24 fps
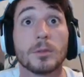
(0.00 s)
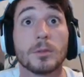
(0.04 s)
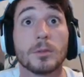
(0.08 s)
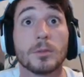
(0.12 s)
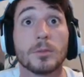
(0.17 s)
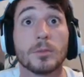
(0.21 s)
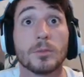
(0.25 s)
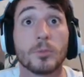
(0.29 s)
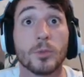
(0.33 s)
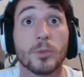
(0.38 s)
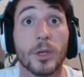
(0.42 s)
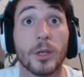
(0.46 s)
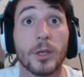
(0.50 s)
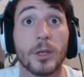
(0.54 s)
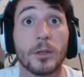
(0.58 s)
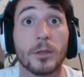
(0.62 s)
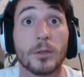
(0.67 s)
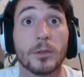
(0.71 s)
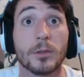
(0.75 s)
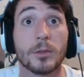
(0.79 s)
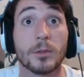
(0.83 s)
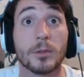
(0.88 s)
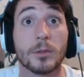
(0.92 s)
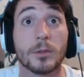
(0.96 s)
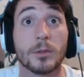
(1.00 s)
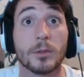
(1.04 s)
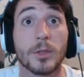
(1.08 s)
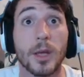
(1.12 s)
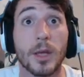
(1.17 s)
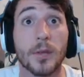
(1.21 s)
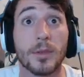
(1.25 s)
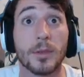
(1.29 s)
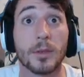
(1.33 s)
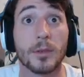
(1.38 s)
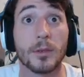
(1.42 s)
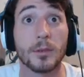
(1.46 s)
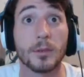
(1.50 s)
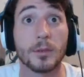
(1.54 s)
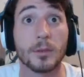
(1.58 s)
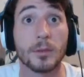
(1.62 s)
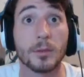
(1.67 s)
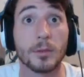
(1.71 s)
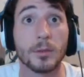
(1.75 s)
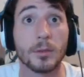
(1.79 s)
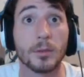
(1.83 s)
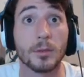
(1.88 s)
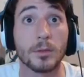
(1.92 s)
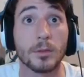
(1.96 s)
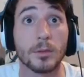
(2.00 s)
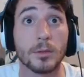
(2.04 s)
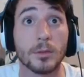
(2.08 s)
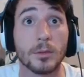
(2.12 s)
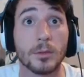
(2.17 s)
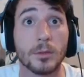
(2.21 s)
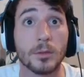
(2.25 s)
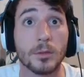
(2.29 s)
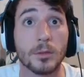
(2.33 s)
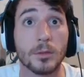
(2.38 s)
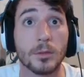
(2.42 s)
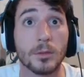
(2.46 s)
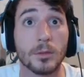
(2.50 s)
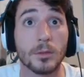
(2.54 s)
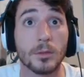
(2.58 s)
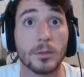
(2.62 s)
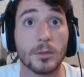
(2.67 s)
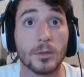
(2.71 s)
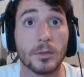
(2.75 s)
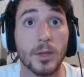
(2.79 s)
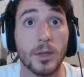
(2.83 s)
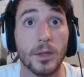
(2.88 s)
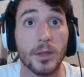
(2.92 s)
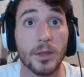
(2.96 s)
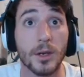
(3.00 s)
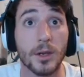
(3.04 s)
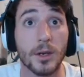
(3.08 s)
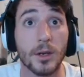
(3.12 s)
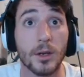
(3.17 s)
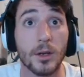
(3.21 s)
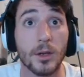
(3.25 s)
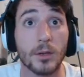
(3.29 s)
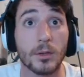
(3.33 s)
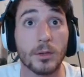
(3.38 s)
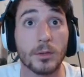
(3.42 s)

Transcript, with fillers: Really? Nothing? Nothing at all.